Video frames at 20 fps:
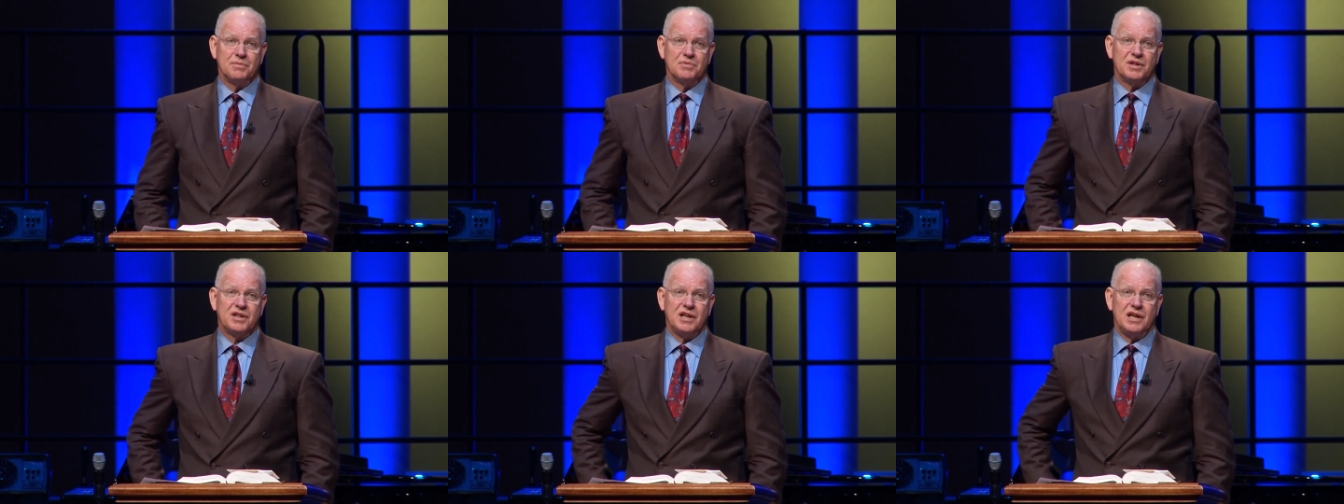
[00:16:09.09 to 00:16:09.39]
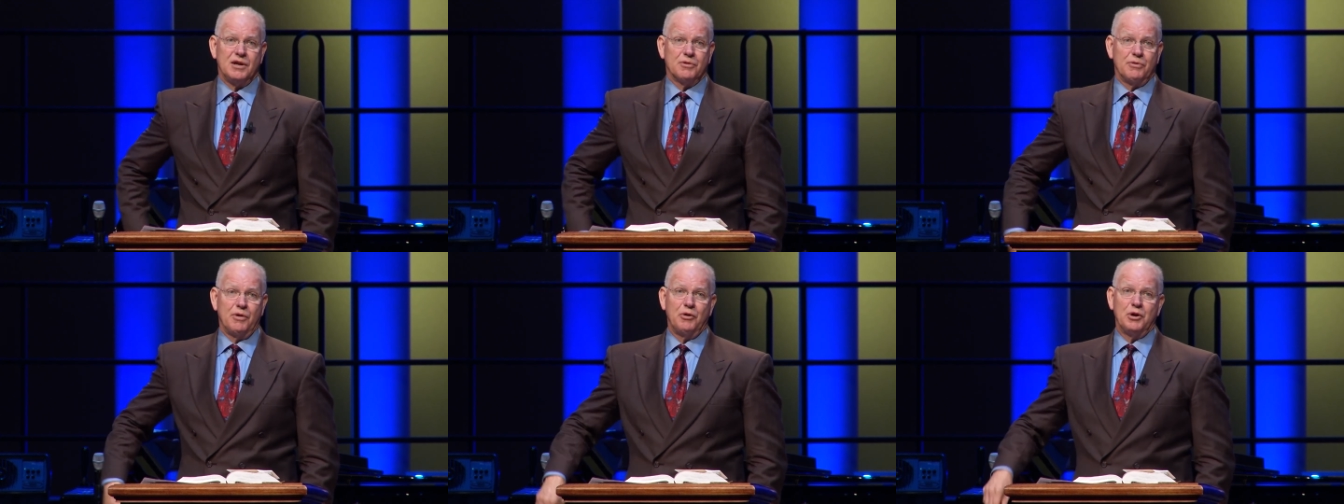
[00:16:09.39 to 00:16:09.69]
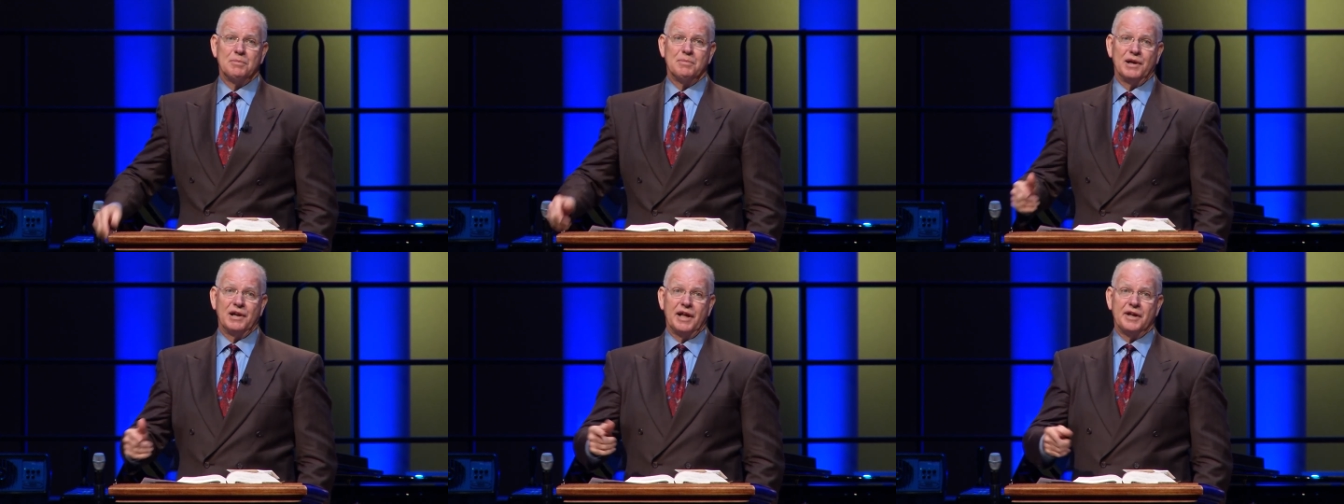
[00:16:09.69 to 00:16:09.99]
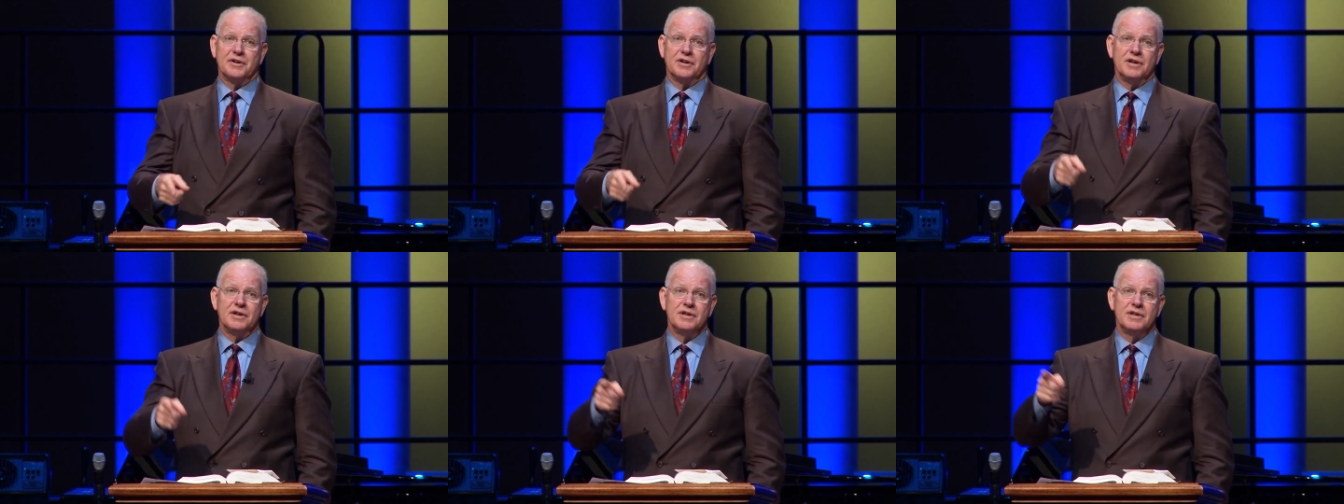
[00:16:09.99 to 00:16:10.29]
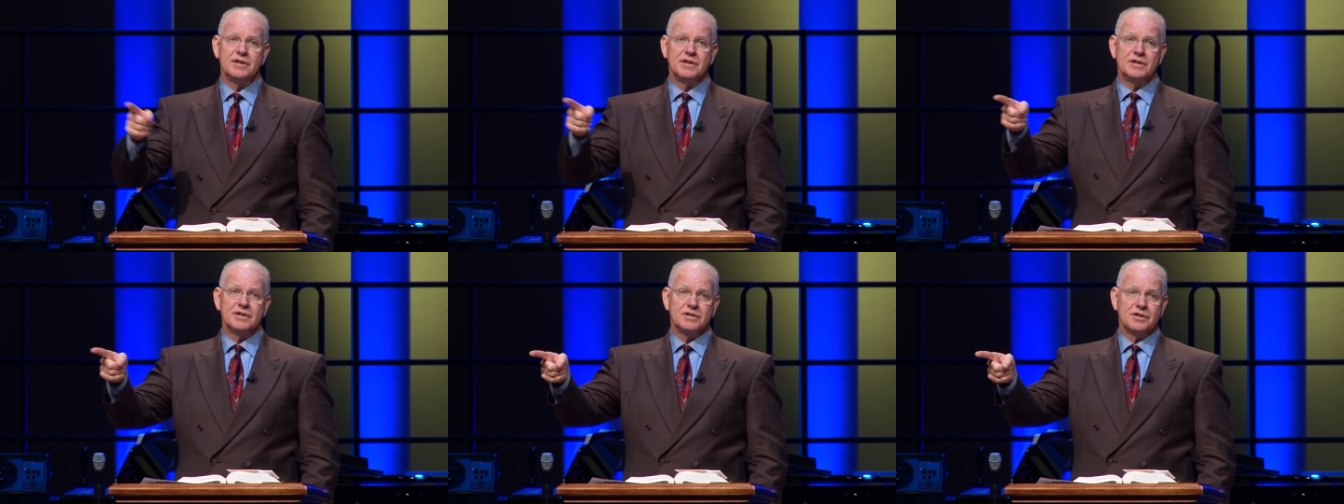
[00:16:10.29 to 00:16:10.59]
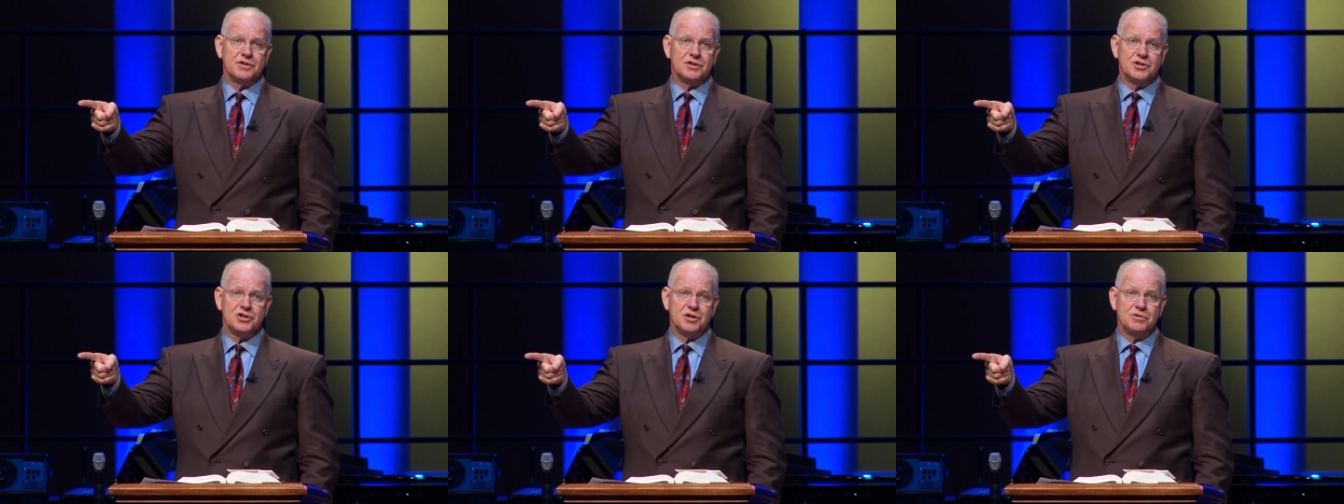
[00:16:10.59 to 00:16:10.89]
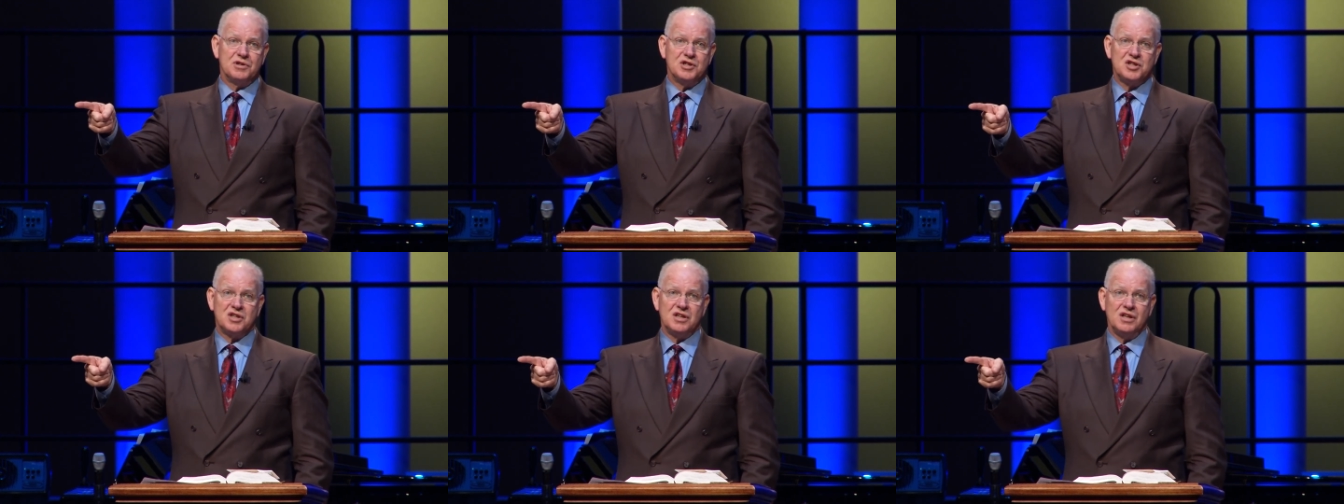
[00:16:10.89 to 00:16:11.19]
The king wrote him a letter to the
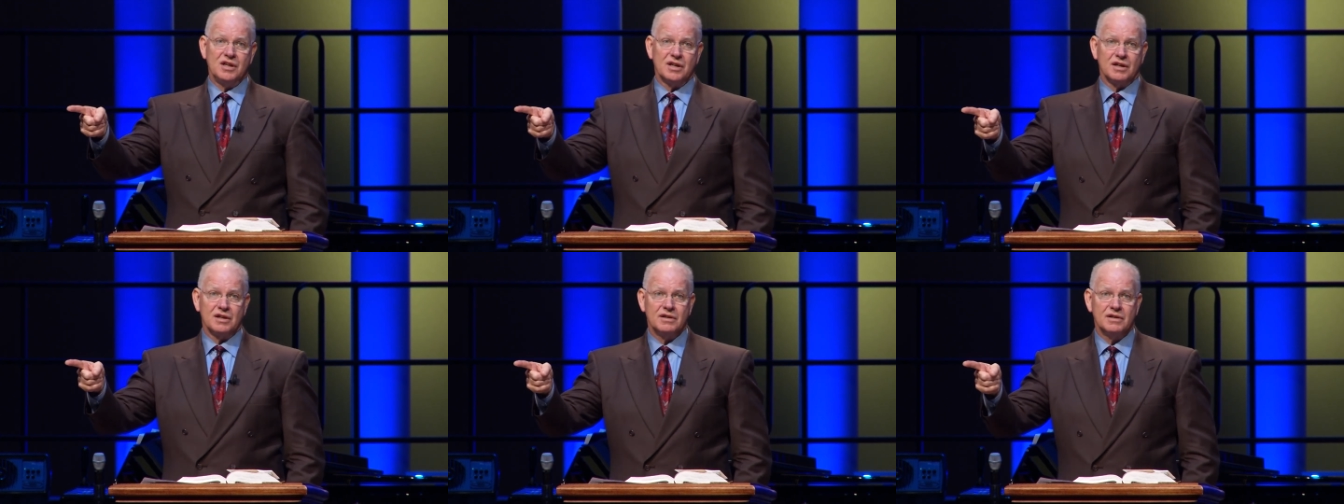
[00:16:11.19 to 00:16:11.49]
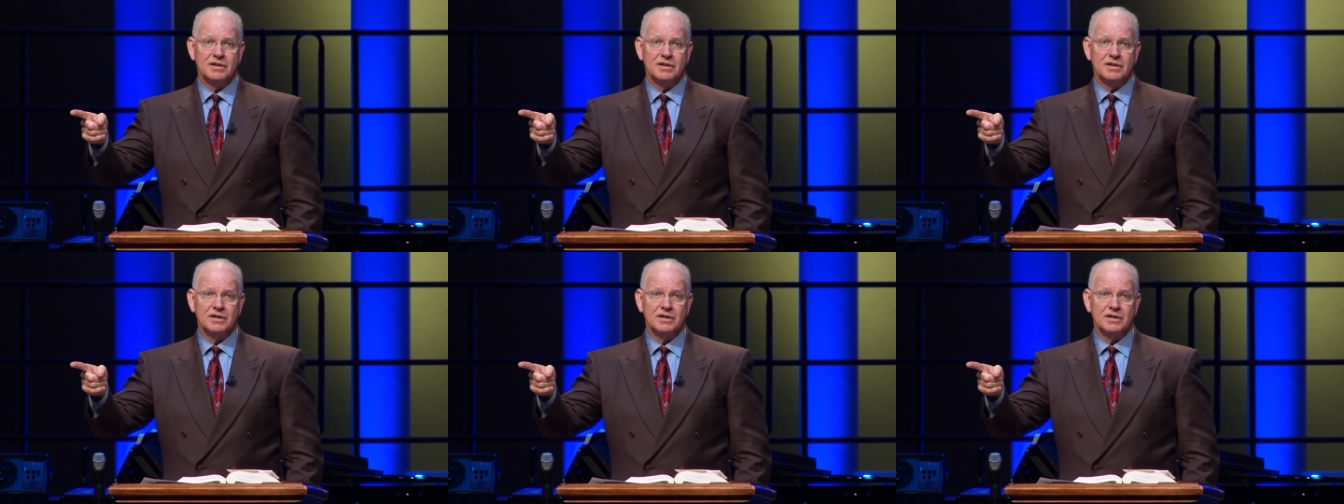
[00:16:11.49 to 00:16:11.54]
Jewish king